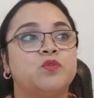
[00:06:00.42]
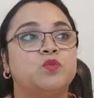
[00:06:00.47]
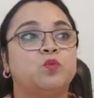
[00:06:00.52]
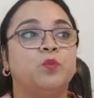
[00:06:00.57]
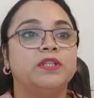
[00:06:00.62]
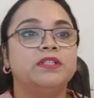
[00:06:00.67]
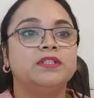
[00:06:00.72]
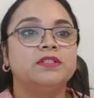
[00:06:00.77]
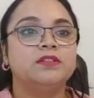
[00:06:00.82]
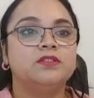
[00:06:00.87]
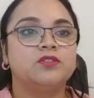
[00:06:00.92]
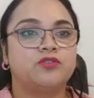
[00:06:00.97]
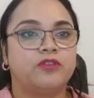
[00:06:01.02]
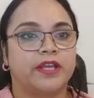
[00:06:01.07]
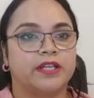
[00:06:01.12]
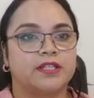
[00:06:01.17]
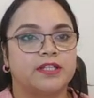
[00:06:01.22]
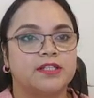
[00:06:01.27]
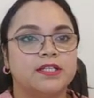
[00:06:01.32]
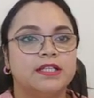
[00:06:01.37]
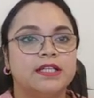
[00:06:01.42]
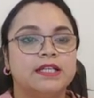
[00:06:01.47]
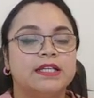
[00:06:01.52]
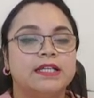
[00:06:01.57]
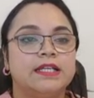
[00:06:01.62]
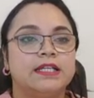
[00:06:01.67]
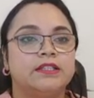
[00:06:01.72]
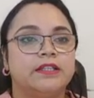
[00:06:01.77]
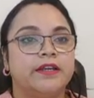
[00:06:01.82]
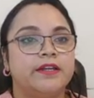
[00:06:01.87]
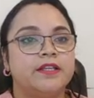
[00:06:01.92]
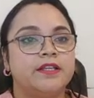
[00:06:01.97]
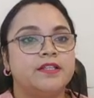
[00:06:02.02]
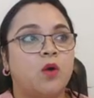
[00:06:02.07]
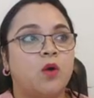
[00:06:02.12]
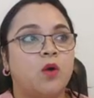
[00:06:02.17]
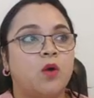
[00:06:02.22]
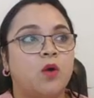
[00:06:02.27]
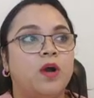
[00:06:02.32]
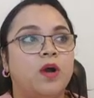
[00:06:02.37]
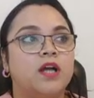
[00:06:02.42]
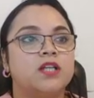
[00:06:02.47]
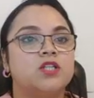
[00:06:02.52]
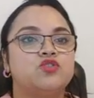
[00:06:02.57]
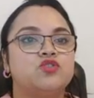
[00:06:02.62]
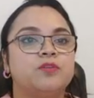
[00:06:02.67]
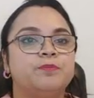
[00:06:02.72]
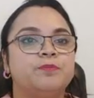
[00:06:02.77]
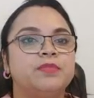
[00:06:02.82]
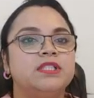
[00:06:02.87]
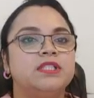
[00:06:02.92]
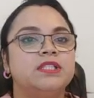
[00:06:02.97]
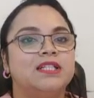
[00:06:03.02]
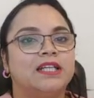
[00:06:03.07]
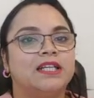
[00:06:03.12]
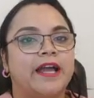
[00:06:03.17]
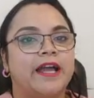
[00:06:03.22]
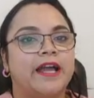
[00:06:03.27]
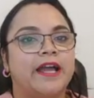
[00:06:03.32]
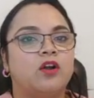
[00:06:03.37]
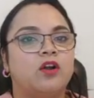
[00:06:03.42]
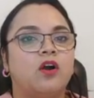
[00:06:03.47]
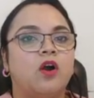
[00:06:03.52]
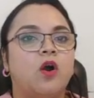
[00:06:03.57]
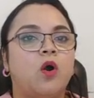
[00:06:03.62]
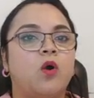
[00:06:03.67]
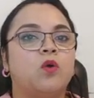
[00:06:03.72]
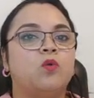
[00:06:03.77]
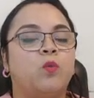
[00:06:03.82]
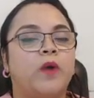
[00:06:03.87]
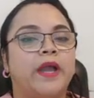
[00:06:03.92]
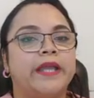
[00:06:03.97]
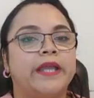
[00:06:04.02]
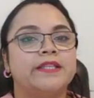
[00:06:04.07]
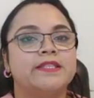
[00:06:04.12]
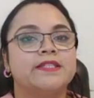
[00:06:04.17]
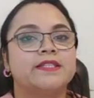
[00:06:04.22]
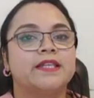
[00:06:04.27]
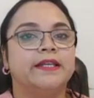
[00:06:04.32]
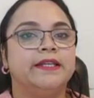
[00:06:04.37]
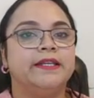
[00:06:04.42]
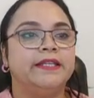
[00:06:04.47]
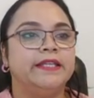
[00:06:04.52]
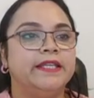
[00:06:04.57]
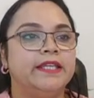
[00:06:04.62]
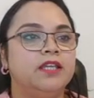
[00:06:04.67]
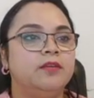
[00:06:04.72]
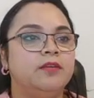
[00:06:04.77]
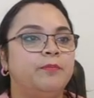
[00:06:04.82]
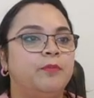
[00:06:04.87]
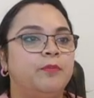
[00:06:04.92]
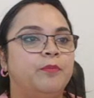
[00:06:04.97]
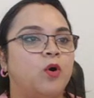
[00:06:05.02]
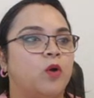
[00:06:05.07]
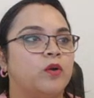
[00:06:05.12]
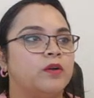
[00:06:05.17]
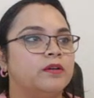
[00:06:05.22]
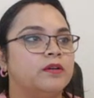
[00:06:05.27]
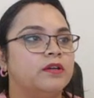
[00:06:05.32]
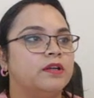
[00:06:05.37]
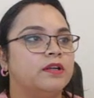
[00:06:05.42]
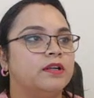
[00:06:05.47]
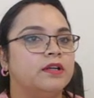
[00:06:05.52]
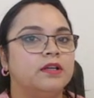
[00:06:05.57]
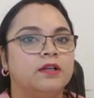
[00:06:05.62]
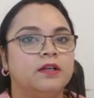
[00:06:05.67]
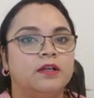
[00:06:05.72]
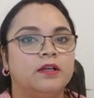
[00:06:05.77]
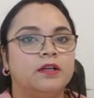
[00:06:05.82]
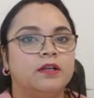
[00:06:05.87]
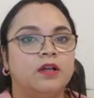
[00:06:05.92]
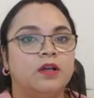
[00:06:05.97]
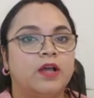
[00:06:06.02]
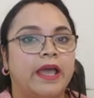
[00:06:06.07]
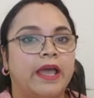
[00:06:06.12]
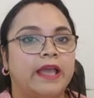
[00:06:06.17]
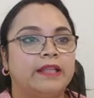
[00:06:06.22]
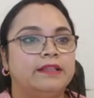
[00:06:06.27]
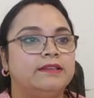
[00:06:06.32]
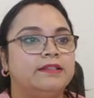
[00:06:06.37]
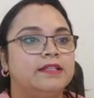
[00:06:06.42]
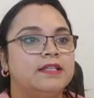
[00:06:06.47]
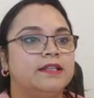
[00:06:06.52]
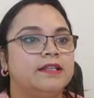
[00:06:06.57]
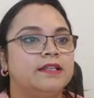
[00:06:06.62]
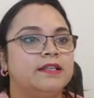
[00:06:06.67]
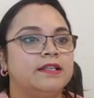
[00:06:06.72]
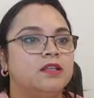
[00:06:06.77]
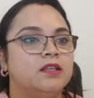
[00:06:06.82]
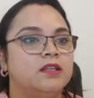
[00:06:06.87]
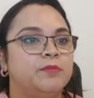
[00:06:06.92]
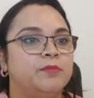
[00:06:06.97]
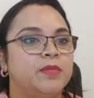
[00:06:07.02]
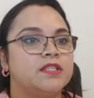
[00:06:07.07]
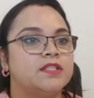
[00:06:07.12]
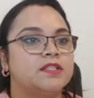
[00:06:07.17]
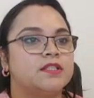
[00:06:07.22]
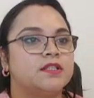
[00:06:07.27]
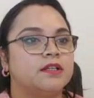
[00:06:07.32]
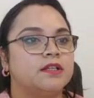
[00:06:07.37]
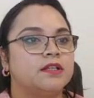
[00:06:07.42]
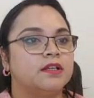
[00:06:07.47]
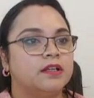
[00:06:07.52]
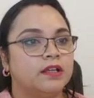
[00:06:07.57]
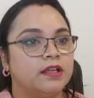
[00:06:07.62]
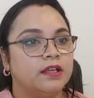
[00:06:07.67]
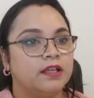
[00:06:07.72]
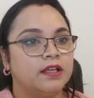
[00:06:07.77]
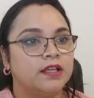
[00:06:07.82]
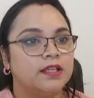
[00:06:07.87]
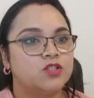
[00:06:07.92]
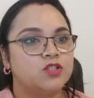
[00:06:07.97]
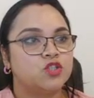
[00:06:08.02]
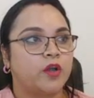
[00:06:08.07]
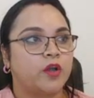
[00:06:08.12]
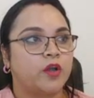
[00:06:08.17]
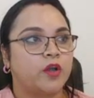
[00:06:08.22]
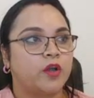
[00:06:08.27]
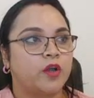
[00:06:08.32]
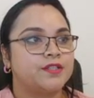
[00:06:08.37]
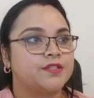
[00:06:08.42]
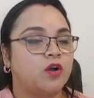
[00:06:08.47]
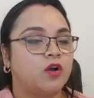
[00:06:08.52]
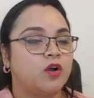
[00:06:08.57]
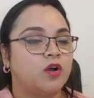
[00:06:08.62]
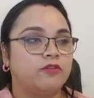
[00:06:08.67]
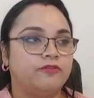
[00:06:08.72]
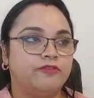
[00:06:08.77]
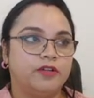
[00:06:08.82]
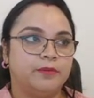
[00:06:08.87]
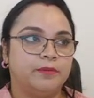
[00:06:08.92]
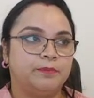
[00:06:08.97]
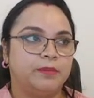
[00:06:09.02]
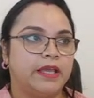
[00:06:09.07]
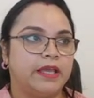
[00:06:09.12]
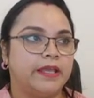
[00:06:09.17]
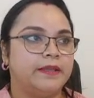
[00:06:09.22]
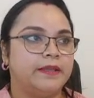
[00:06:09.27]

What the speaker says: with a threat. There is now a triple attack on white's d pawn, and this limits his choice of reply.